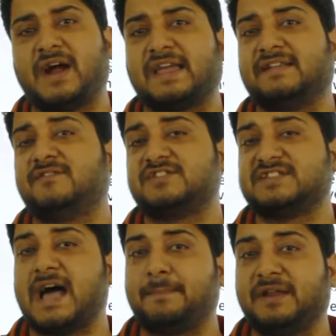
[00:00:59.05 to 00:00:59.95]
tracking which
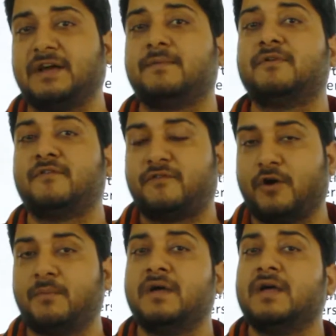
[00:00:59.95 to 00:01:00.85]
is happening up
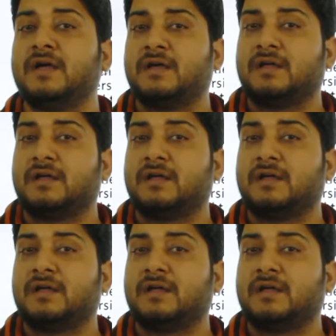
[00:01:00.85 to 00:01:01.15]
from